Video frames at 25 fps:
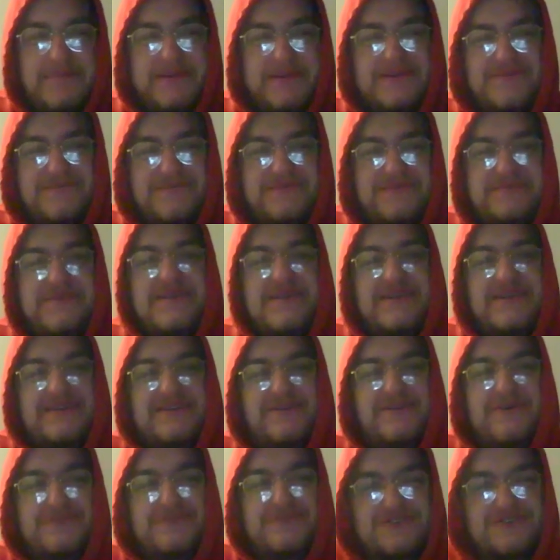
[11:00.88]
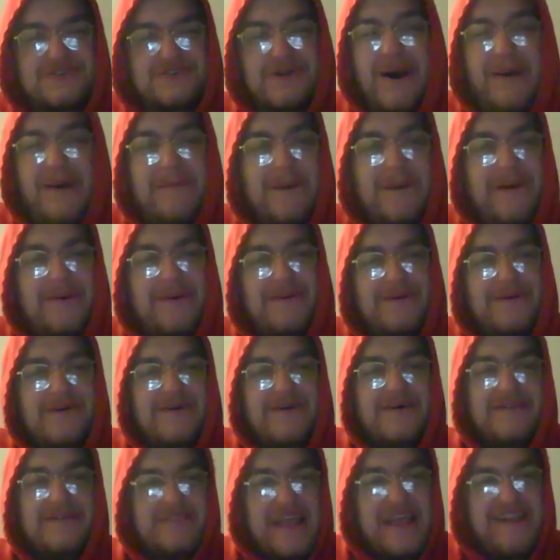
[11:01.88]
and closer combo.
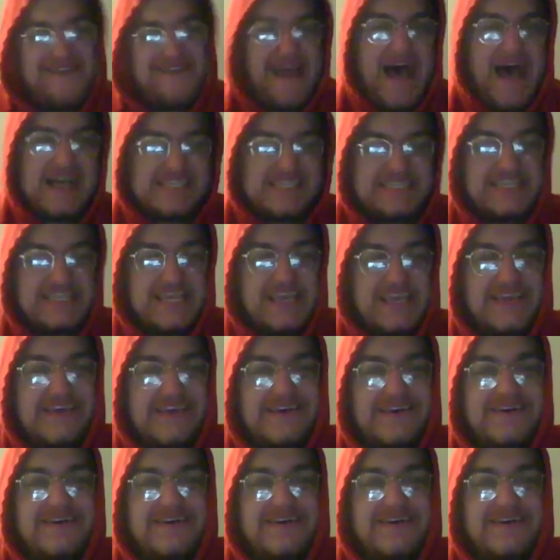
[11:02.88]
They're nasty